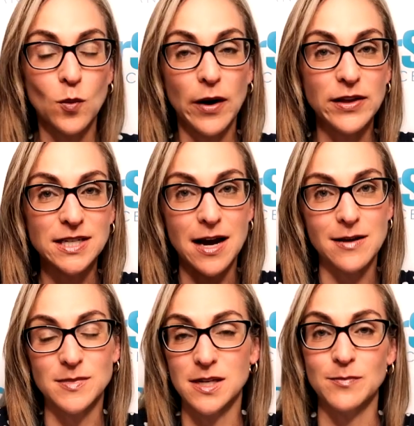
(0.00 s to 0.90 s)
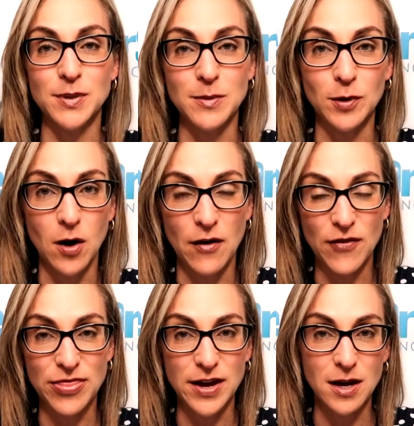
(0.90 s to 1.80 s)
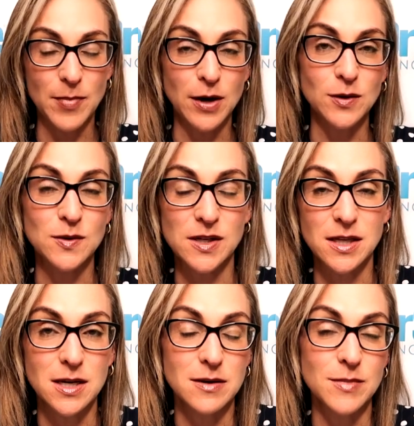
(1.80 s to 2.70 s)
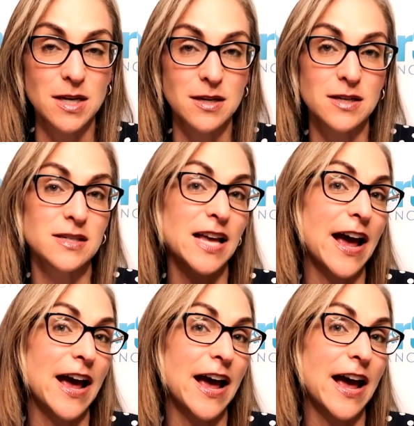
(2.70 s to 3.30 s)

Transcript: One of the times that people often think about using them is